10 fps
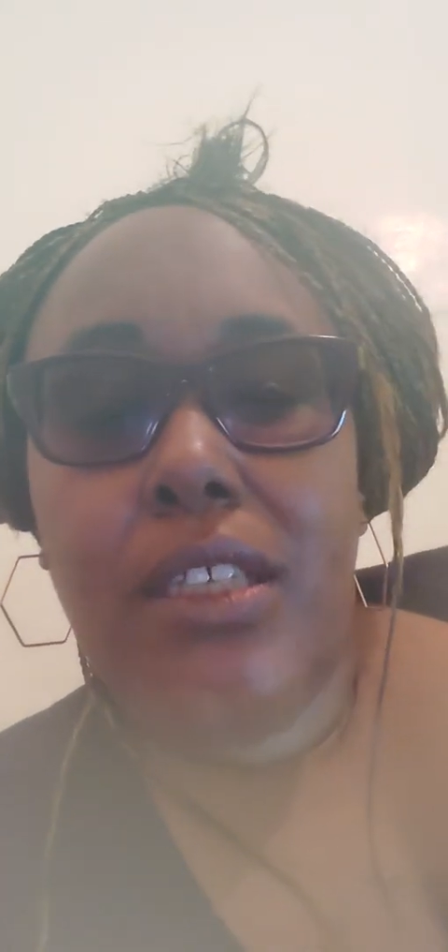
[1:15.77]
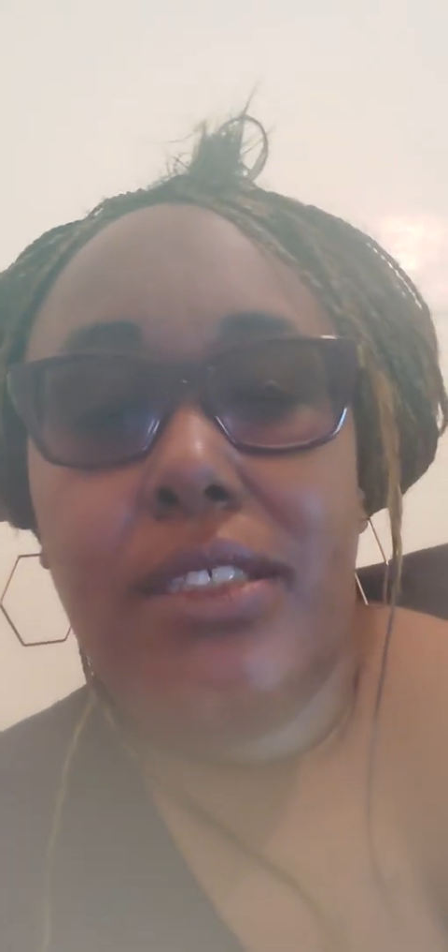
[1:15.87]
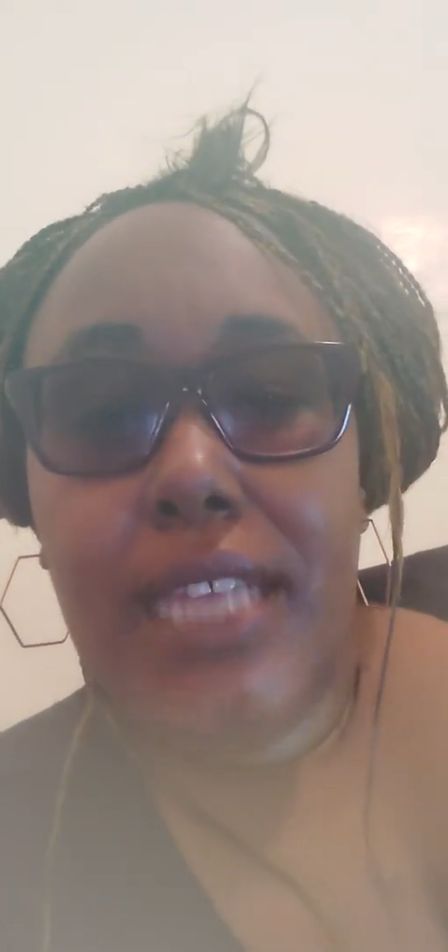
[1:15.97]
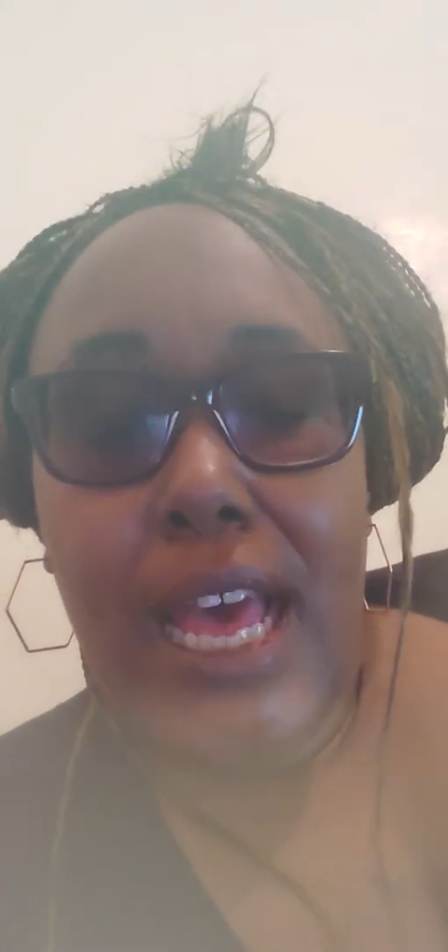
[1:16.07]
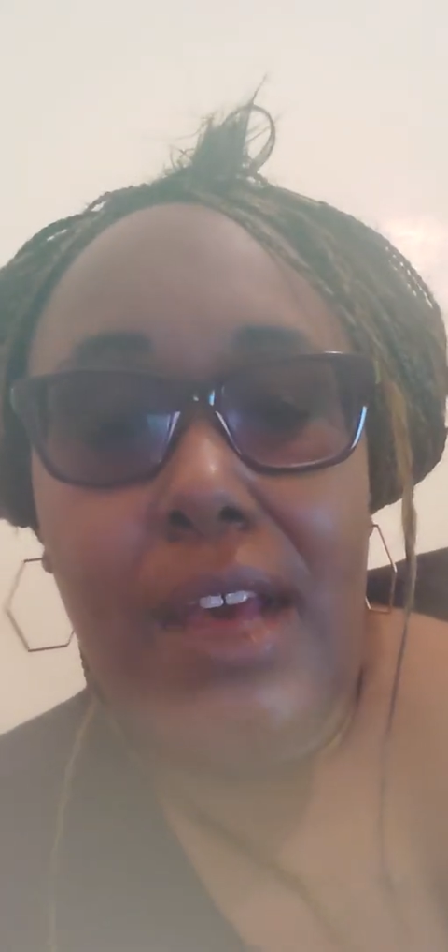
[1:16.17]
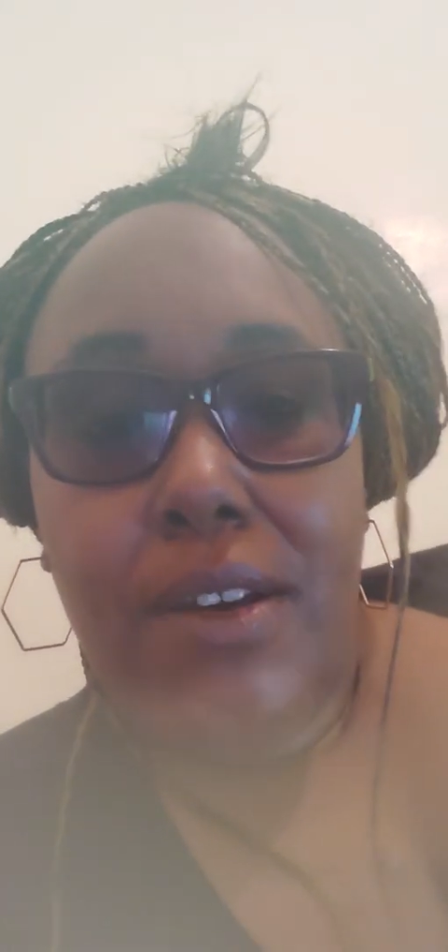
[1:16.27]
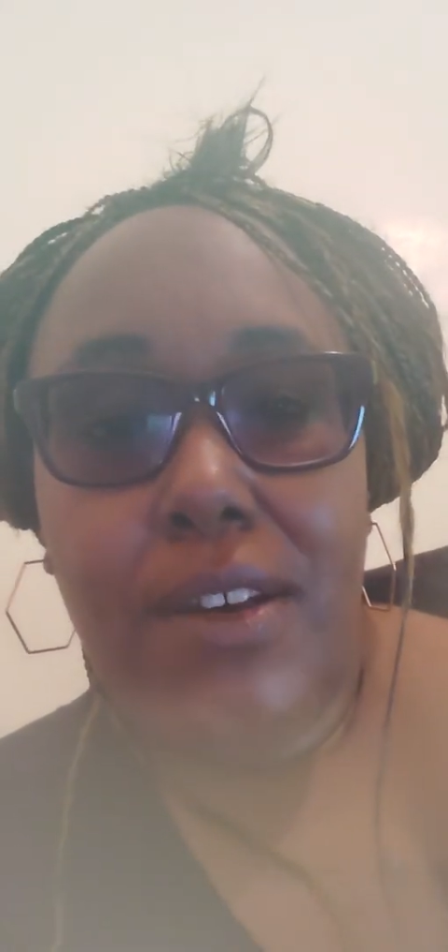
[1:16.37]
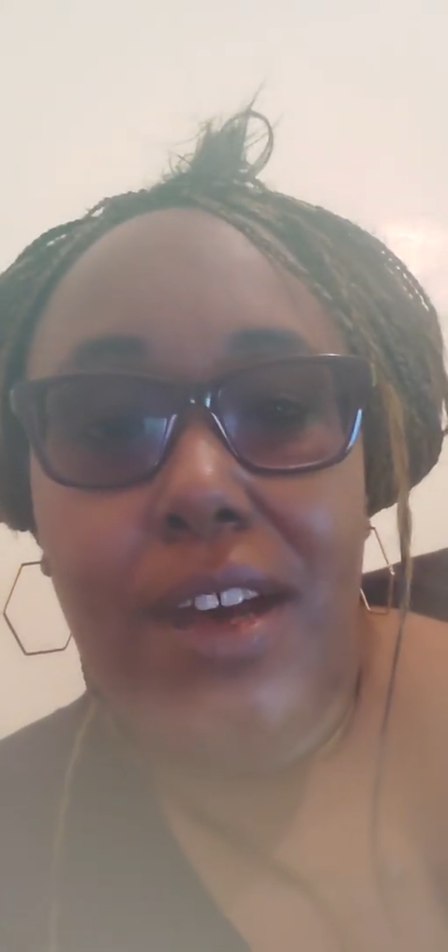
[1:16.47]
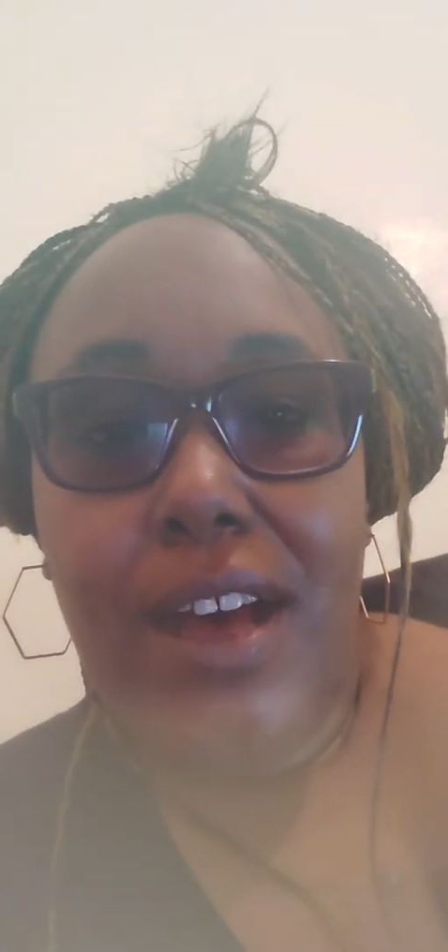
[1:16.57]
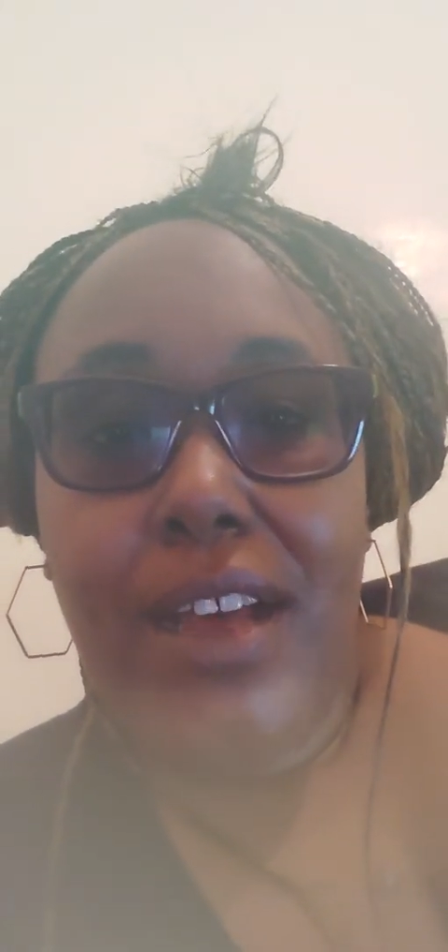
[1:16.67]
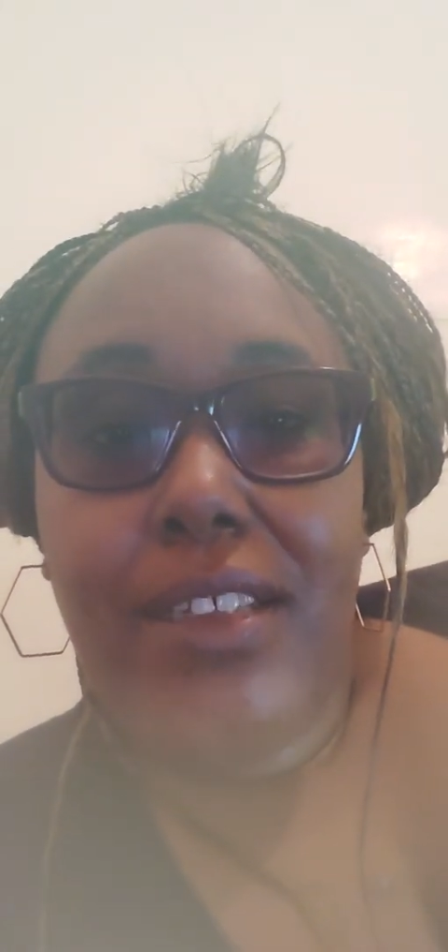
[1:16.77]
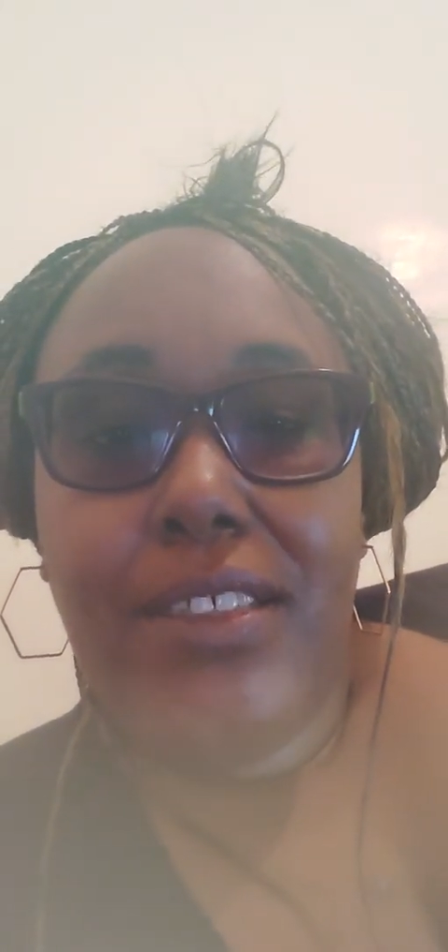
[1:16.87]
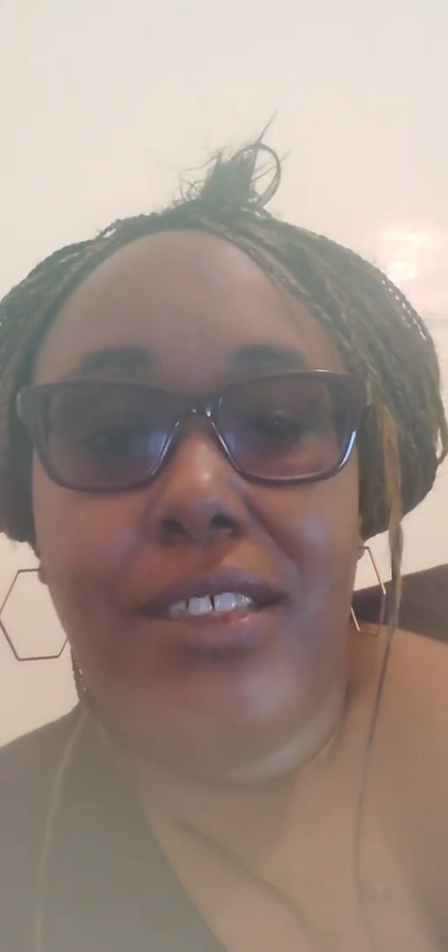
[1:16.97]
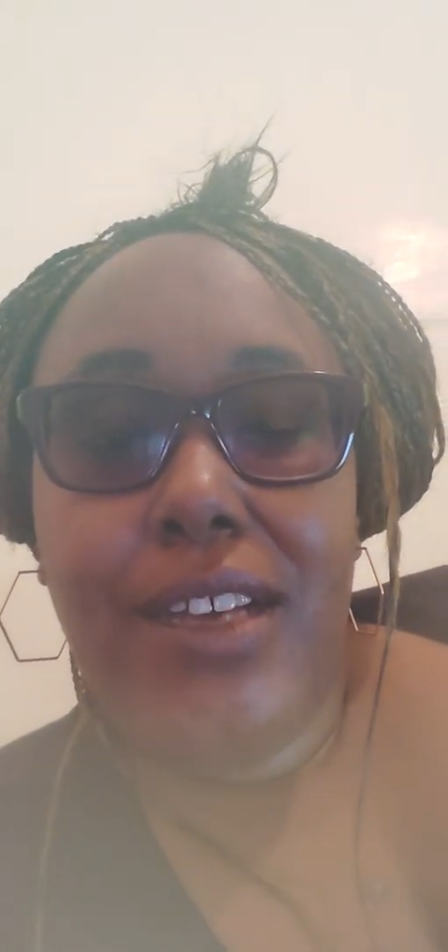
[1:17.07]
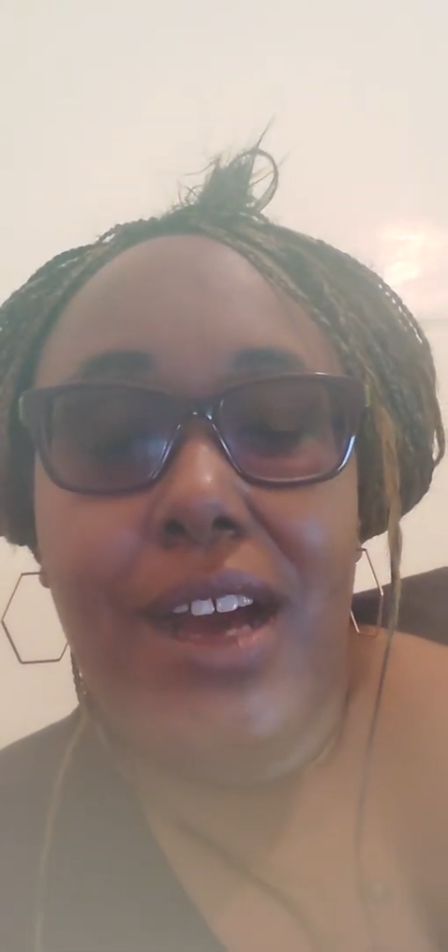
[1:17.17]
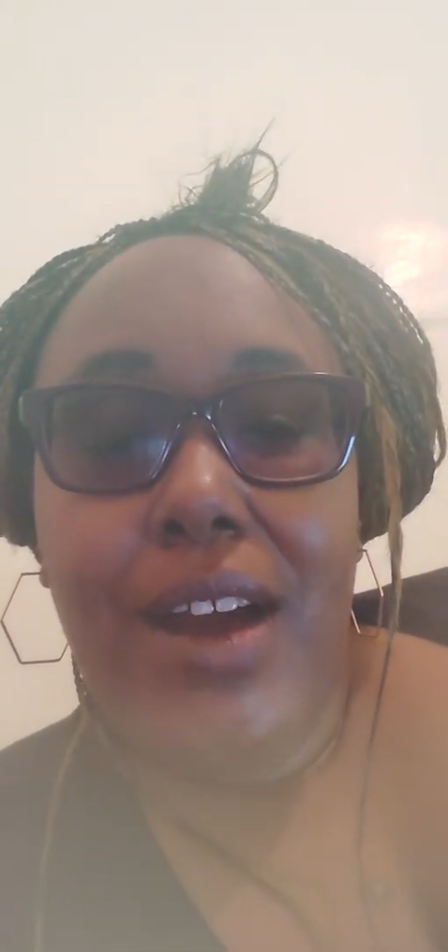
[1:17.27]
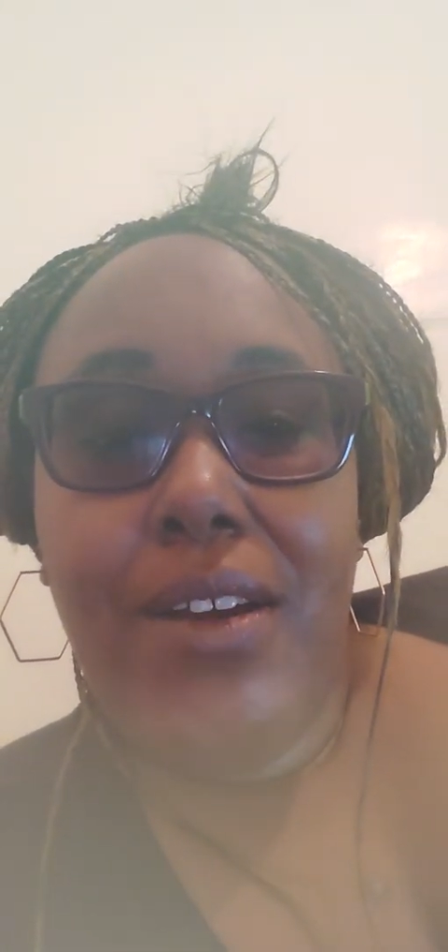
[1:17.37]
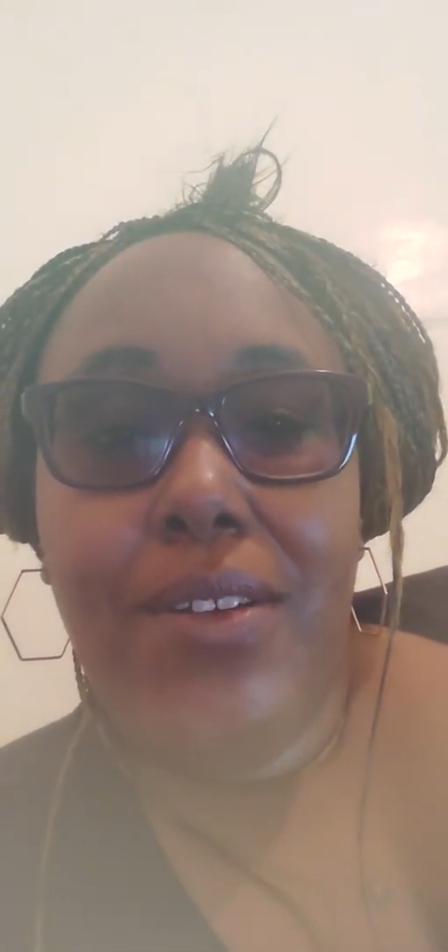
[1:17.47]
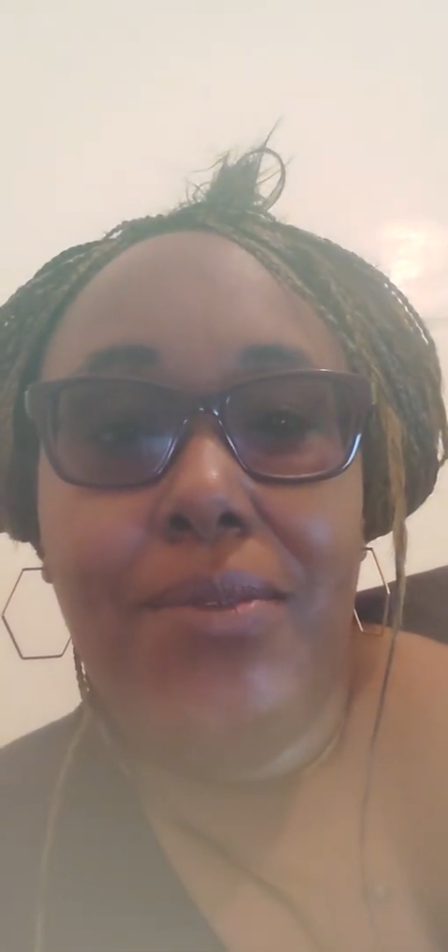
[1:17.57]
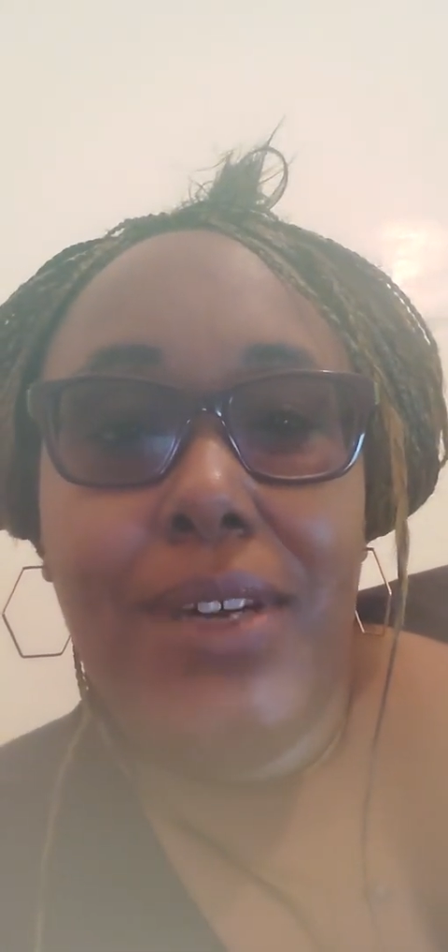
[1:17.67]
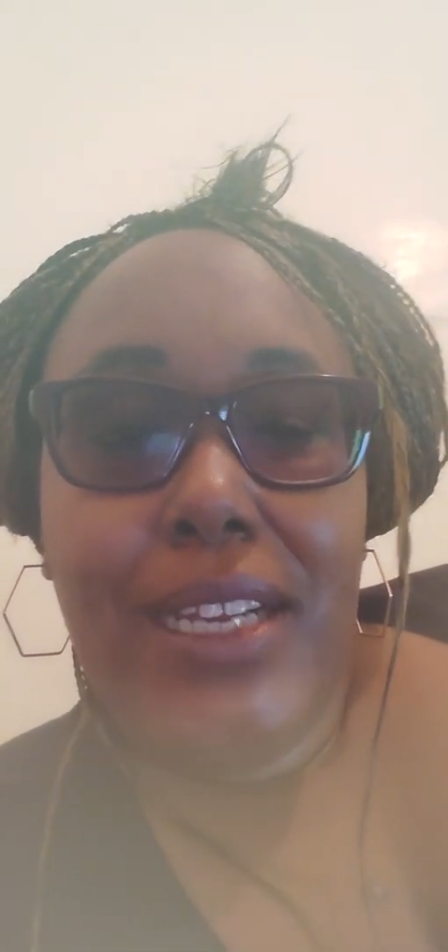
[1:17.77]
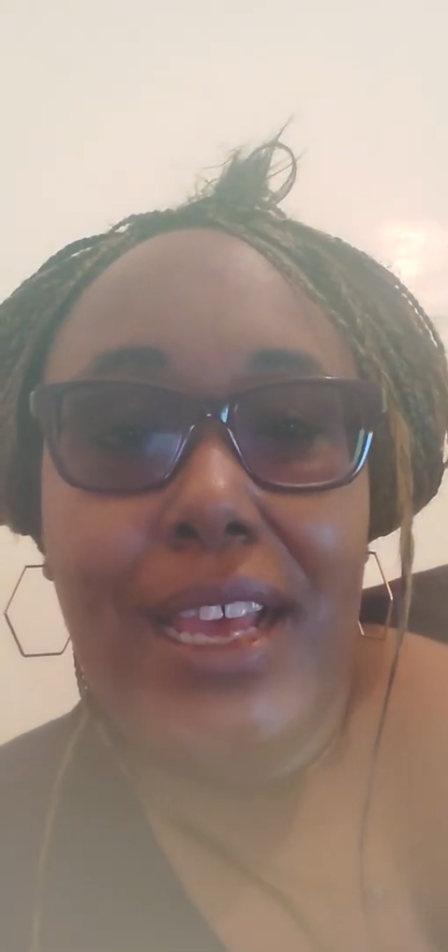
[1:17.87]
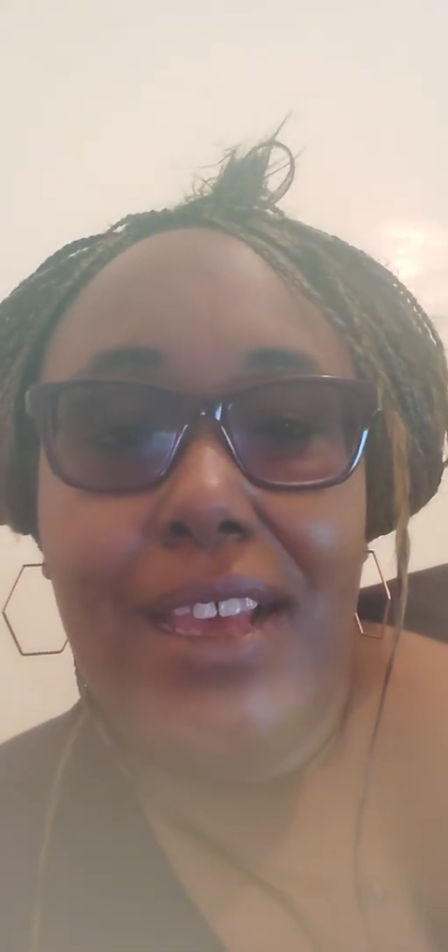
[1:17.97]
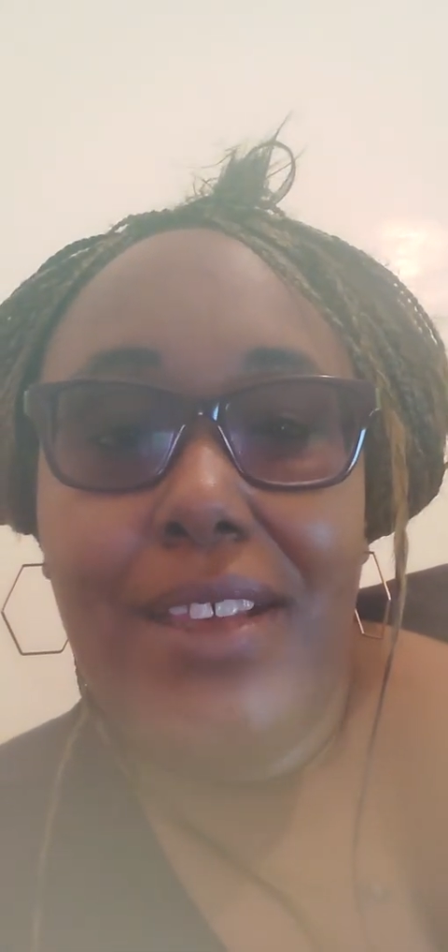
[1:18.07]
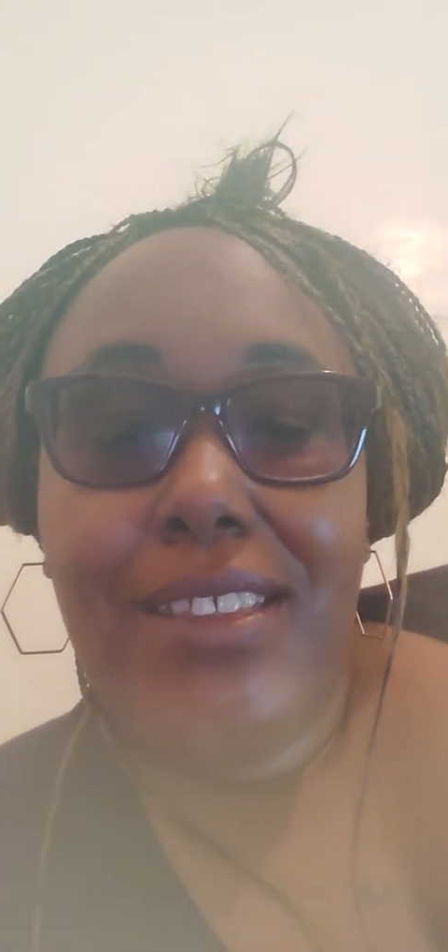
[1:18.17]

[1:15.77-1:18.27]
Now, what